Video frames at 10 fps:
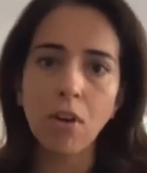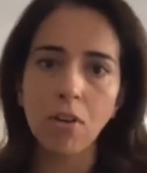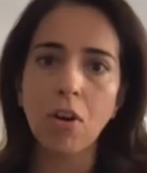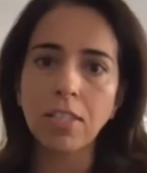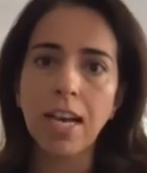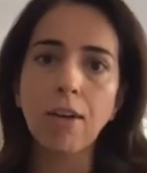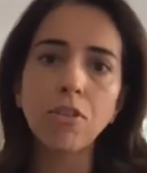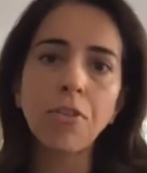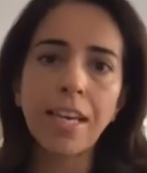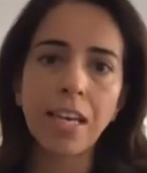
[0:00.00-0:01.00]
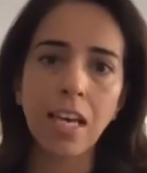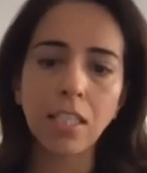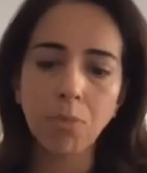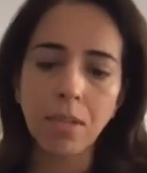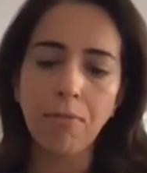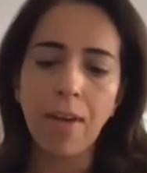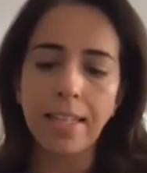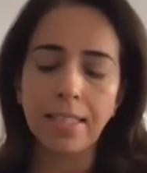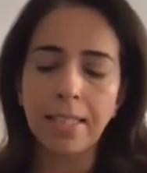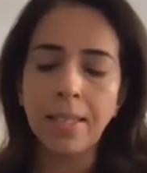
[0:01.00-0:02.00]
or not. How do you engage with the
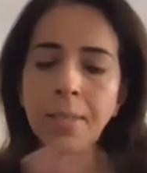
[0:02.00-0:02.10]
fans?